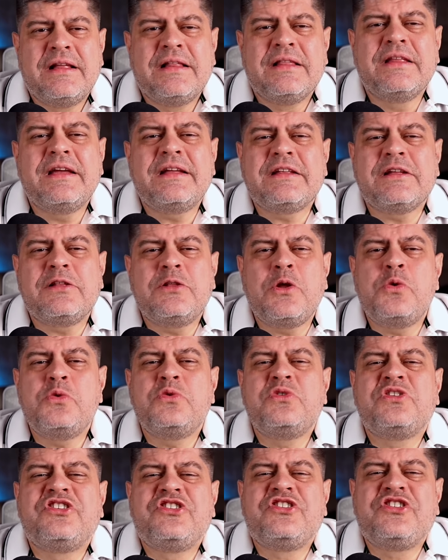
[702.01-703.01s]
let
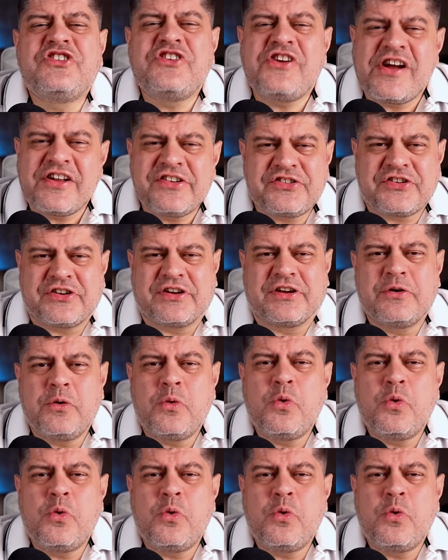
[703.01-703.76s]
alone judging